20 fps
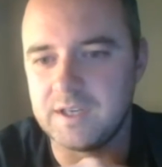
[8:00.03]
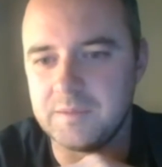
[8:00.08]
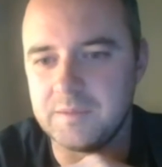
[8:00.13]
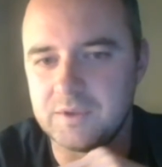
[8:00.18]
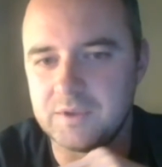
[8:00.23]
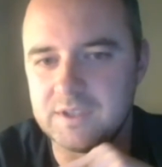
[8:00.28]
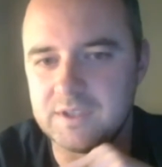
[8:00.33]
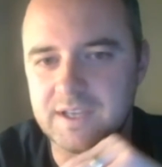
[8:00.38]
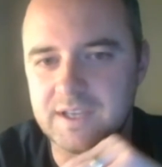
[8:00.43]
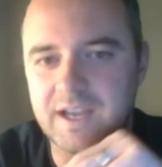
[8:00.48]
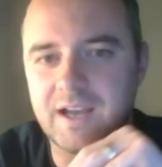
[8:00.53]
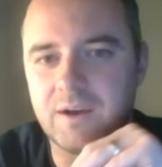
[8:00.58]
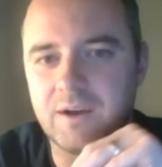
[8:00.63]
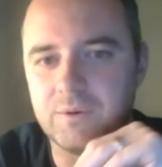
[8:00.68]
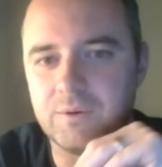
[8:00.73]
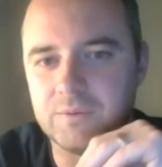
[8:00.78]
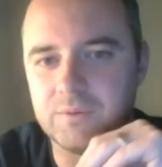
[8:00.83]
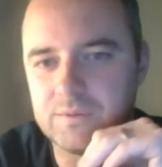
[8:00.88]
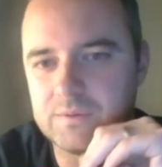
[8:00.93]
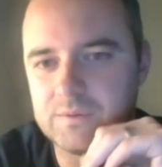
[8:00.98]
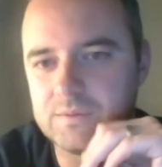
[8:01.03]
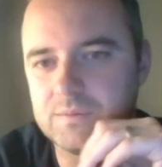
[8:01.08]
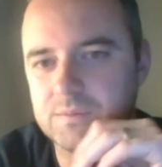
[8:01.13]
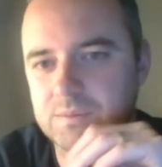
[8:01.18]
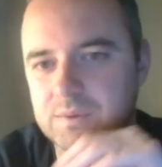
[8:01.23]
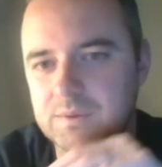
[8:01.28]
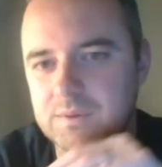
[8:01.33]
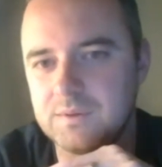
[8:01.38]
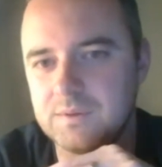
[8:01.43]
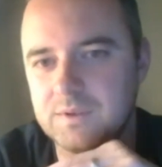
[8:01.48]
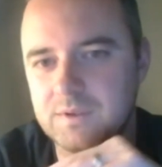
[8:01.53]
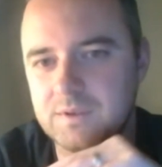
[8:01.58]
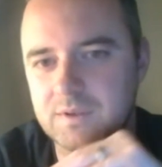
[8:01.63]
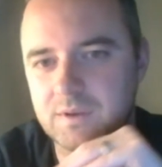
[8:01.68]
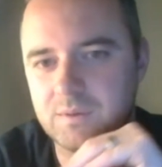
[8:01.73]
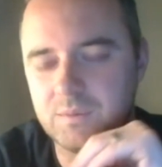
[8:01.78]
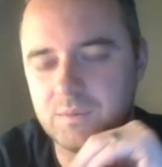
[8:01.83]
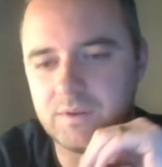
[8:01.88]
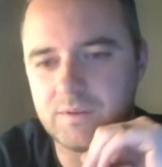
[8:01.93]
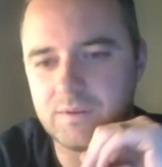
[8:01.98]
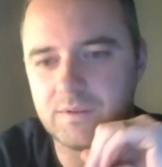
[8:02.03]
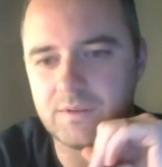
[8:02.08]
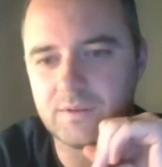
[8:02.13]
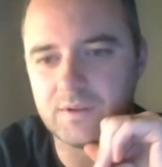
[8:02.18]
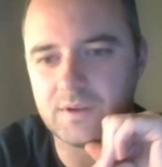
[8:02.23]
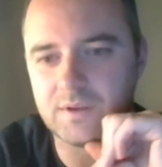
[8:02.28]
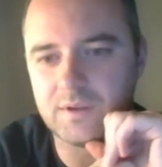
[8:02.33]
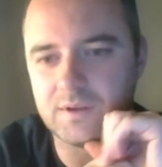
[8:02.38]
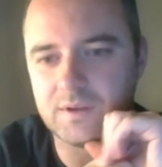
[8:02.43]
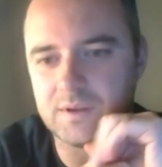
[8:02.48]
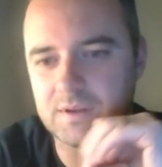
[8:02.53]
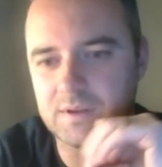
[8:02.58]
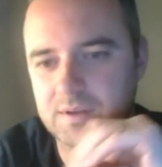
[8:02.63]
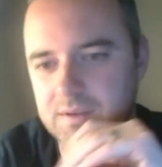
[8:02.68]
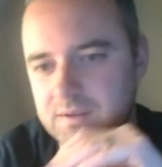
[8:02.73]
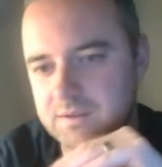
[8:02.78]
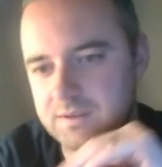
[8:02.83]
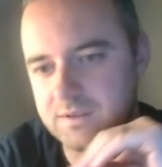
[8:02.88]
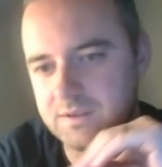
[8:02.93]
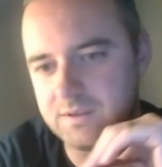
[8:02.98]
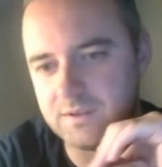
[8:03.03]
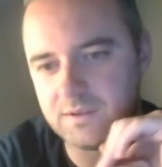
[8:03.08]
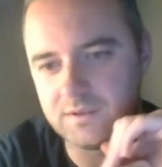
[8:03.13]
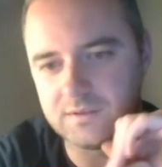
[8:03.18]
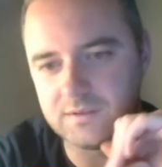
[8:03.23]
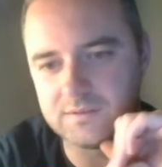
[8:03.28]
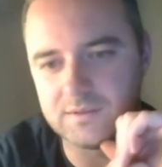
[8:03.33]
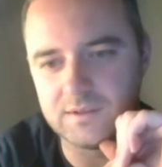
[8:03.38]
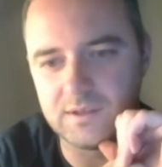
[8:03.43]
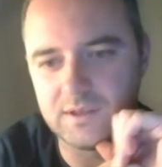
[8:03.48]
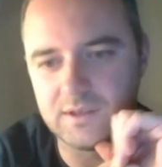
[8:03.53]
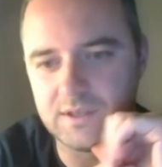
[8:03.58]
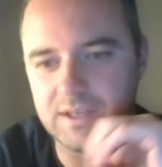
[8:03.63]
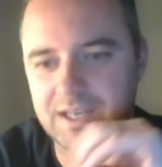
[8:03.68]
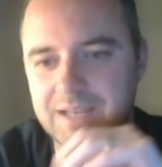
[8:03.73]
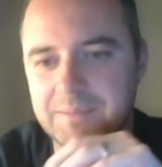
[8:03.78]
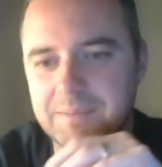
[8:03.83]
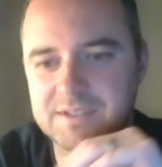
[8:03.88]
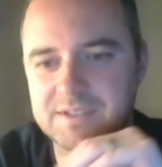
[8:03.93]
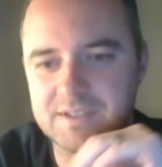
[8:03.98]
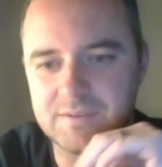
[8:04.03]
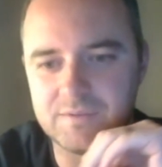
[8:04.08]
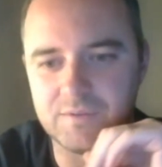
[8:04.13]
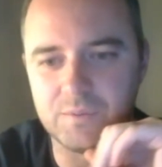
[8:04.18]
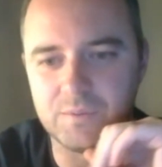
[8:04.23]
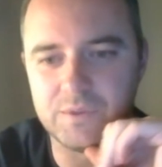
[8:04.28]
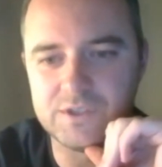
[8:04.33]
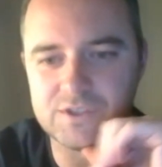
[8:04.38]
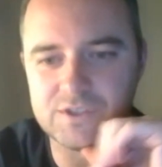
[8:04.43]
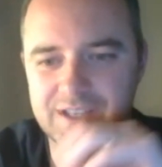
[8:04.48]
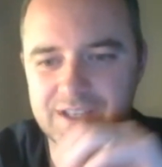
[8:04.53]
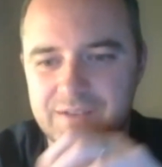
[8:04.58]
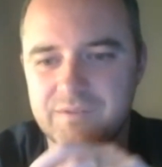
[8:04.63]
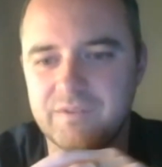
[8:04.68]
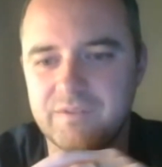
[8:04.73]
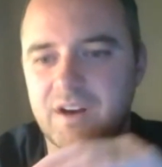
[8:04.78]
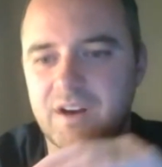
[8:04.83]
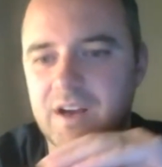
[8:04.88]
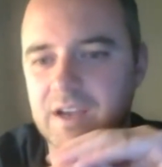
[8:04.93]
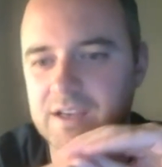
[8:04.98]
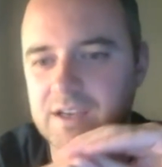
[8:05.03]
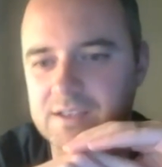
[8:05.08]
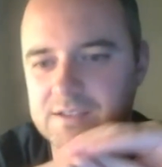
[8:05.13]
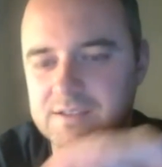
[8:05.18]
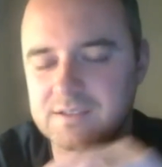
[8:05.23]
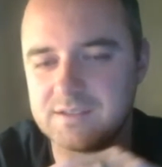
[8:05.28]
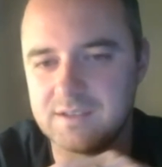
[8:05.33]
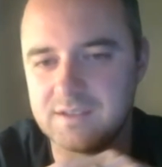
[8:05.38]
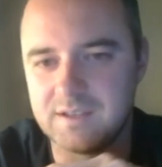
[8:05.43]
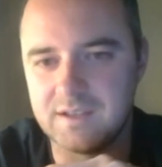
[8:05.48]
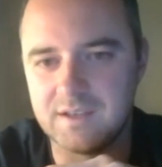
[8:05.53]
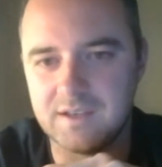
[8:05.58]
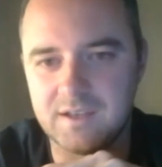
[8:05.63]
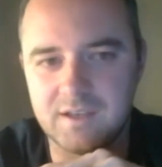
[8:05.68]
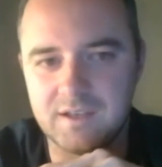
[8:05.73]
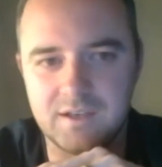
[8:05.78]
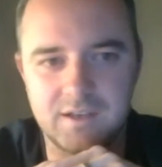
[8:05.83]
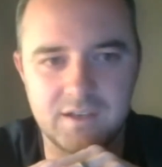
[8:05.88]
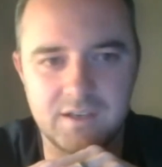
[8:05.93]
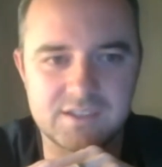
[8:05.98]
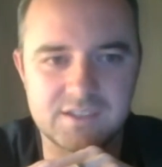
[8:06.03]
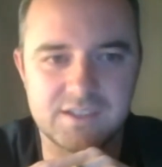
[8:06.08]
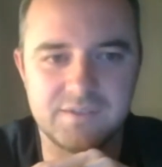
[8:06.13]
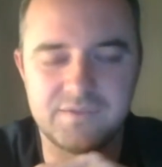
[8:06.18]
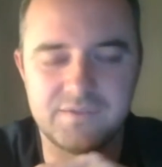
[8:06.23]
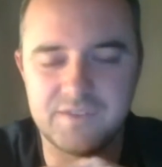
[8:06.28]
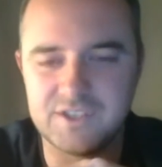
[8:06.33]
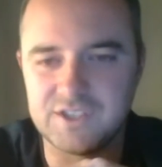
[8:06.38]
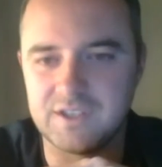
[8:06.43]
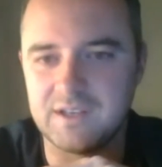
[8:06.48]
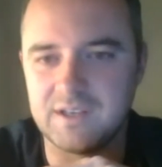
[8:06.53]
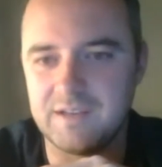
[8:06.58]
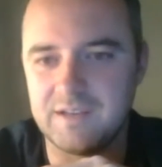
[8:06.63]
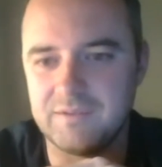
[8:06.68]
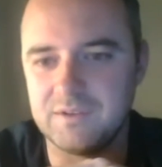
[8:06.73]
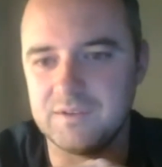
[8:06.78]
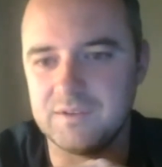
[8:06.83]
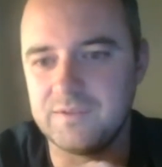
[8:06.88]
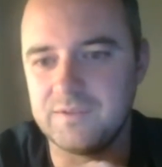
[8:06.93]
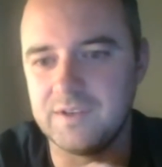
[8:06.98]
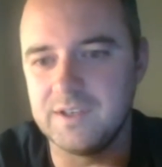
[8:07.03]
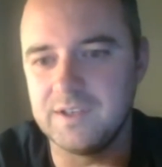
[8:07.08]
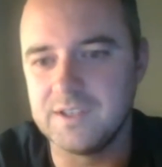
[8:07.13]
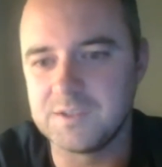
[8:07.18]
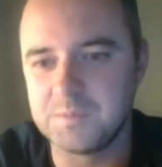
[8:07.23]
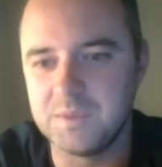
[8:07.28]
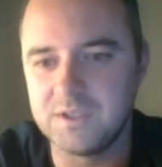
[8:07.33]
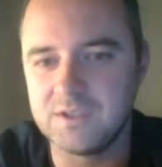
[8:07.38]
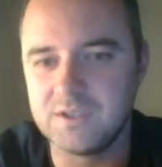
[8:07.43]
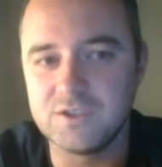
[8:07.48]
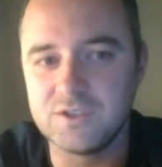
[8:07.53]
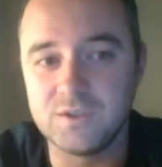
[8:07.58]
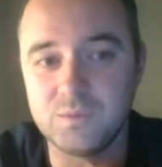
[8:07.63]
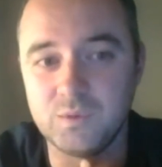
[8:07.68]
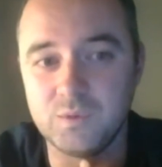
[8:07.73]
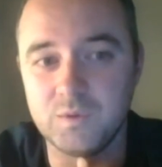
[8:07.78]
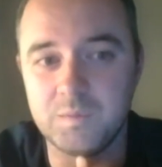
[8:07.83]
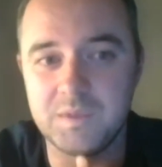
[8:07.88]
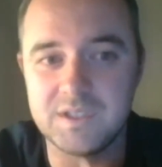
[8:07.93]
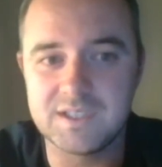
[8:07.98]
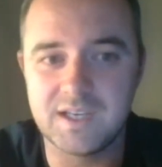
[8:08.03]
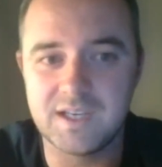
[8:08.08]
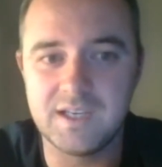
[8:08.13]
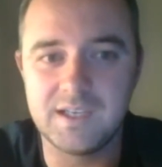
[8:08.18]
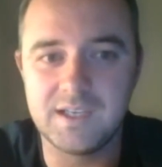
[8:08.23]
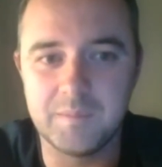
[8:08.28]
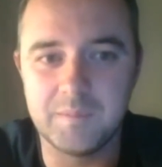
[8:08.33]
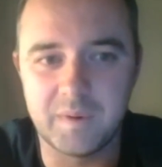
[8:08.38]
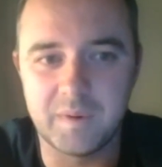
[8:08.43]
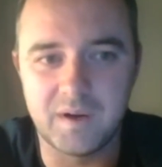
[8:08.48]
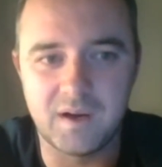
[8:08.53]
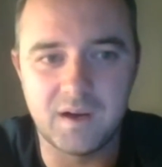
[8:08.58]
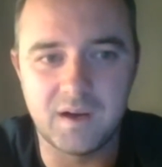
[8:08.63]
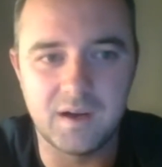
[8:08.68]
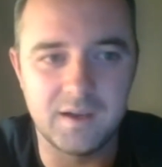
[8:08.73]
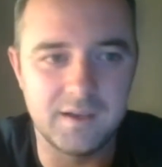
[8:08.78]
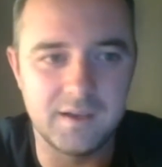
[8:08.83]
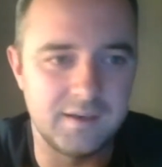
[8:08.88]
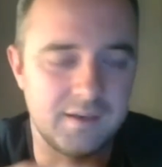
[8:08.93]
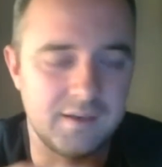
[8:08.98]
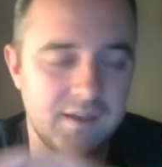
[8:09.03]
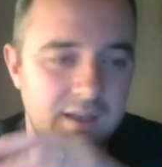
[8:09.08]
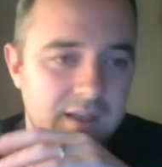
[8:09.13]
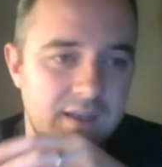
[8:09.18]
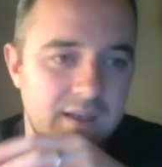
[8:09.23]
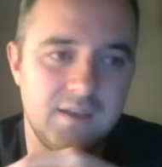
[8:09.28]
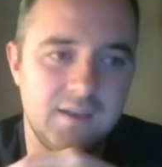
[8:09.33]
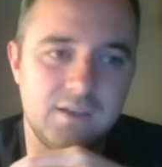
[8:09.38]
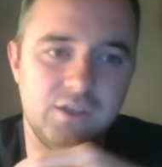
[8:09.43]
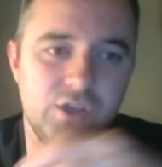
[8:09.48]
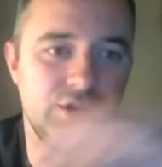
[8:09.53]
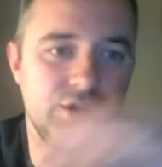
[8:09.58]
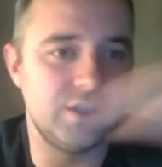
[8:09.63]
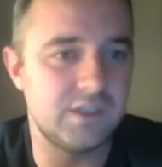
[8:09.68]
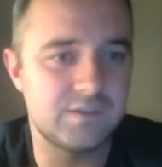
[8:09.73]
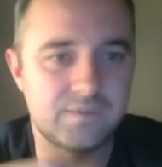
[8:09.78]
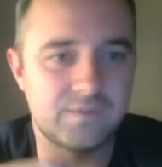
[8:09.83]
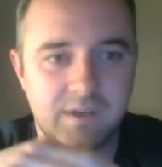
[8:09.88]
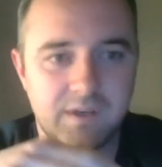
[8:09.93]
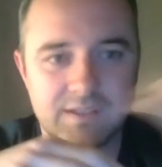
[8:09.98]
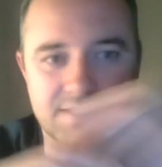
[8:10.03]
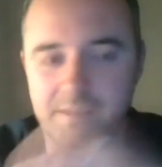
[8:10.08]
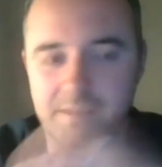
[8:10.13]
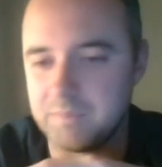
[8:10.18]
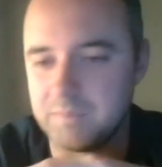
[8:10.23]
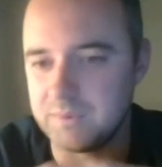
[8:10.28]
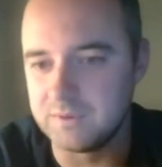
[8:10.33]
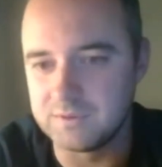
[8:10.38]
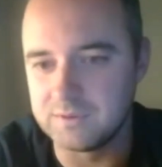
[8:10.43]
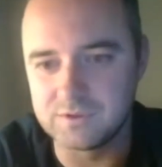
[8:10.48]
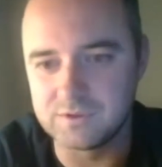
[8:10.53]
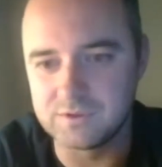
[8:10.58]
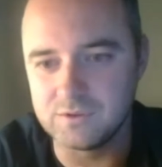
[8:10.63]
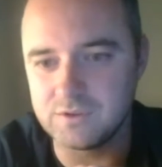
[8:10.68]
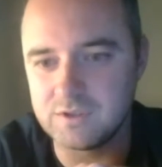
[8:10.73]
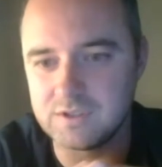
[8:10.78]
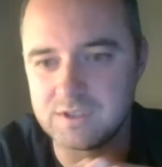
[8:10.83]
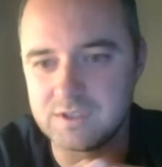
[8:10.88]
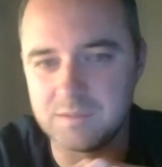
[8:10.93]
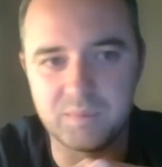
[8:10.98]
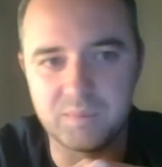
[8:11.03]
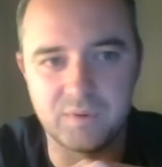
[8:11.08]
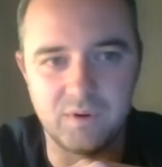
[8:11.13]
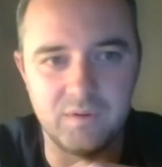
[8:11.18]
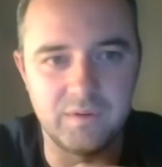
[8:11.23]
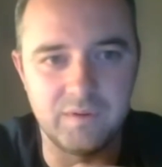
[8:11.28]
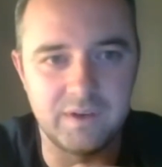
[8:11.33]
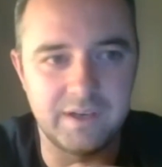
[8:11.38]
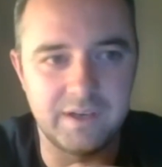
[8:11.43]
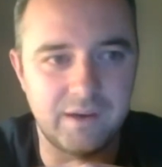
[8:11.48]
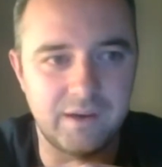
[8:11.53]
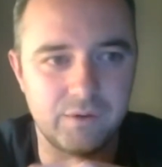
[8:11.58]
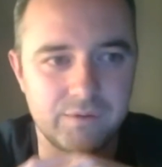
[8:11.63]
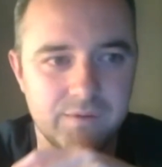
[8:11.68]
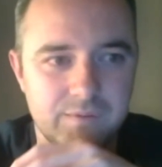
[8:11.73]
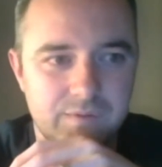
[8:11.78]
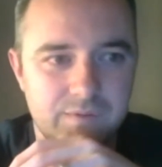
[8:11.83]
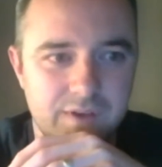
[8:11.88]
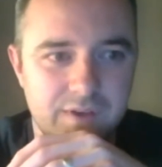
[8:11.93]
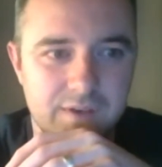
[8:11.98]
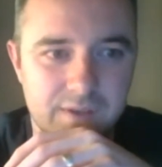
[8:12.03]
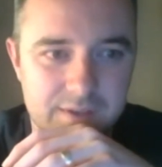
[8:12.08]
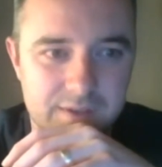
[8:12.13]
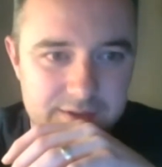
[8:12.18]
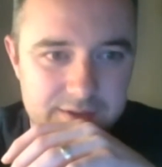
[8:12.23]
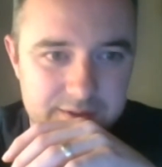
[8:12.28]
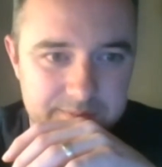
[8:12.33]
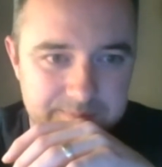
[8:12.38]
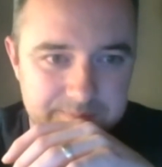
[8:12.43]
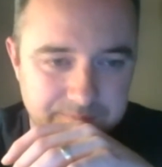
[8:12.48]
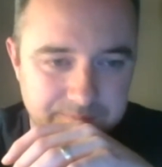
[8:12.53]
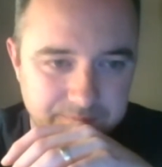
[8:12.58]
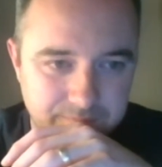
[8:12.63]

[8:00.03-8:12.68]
anybody down. We, you know with uh, limited, we just advise a, a sufficient level of fitness because you would be taking part in units, for example, such as improving health and fitness